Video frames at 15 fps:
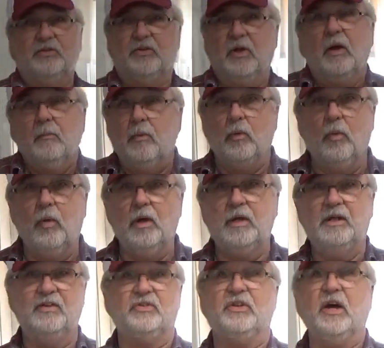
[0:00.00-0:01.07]
number one
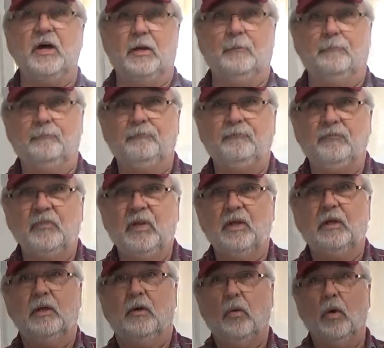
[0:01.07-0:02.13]
is done.
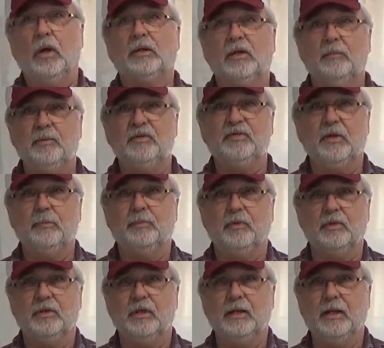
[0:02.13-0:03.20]
What could be simpler
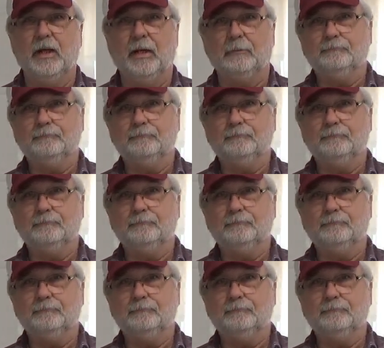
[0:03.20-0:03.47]
than that?